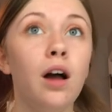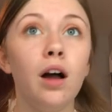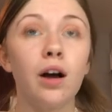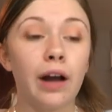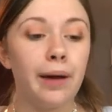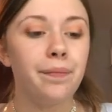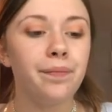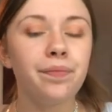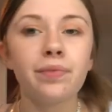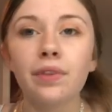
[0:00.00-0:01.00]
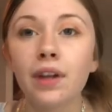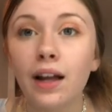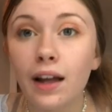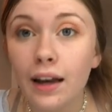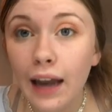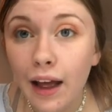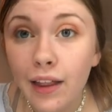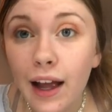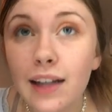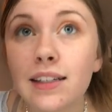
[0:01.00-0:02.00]
Okay, now
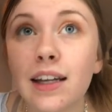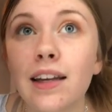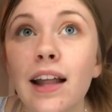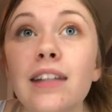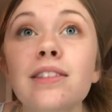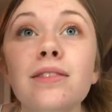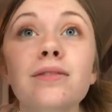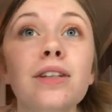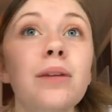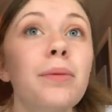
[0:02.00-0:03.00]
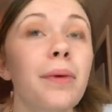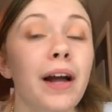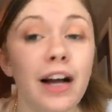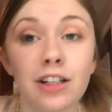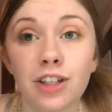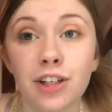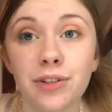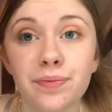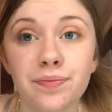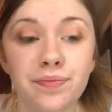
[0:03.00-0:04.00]
that I did, that's gonna be my
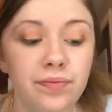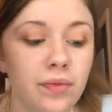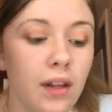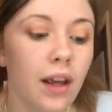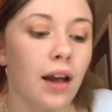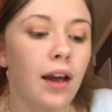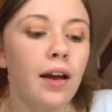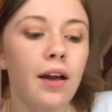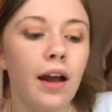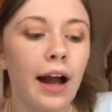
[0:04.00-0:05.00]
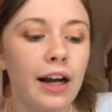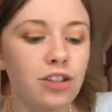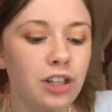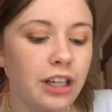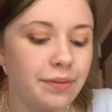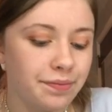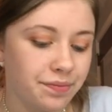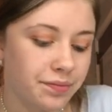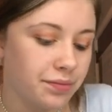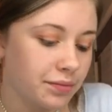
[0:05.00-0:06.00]
eyeshadow. Actually,
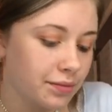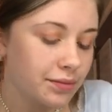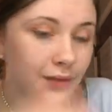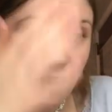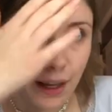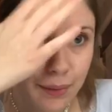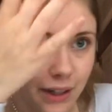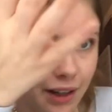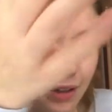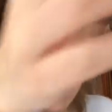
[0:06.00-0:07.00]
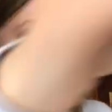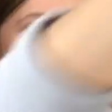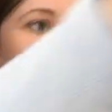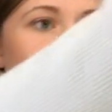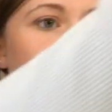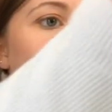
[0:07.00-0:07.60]
I'm like indecisive.